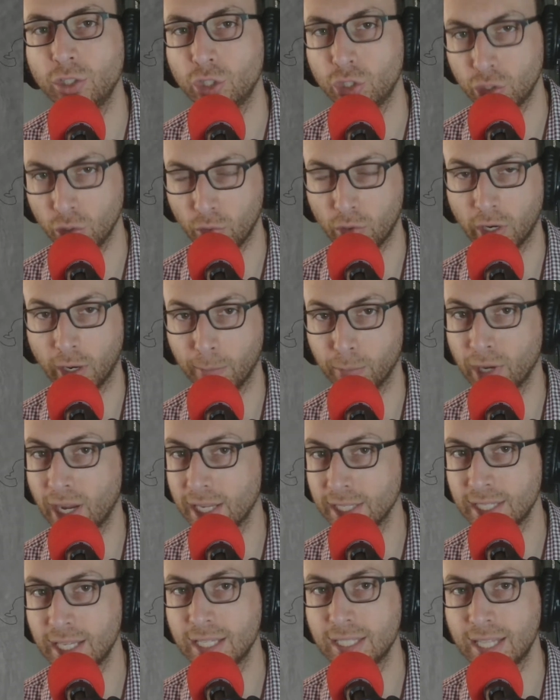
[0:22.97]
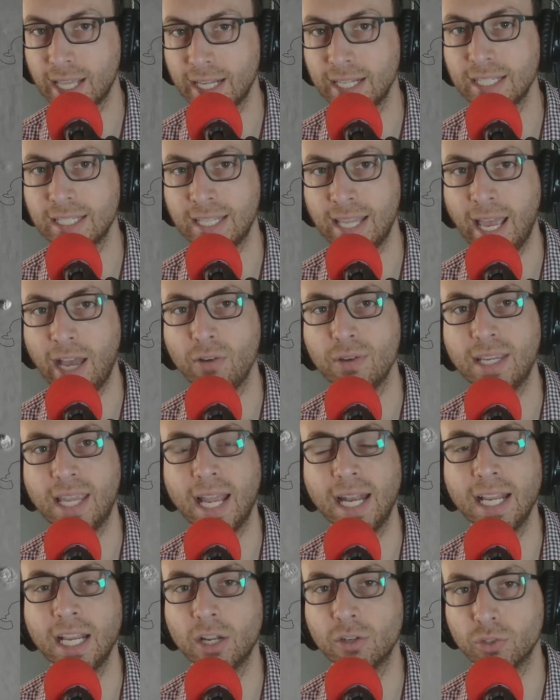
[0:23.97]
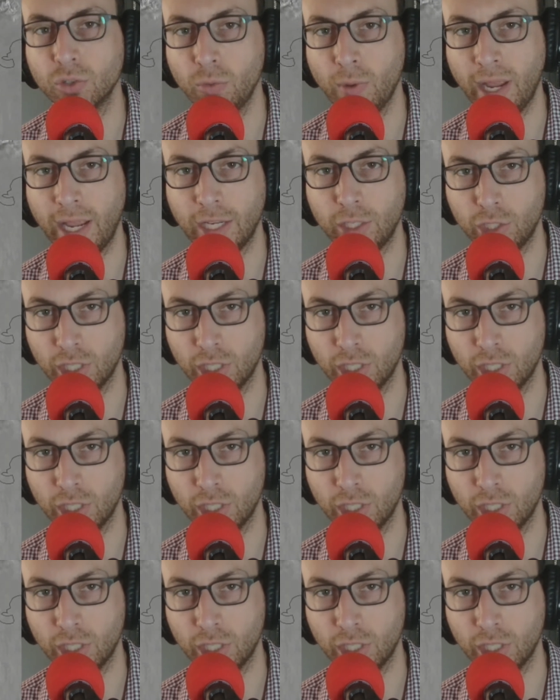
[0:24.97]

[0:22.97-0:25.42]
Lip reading: shore, a process that is now getting underway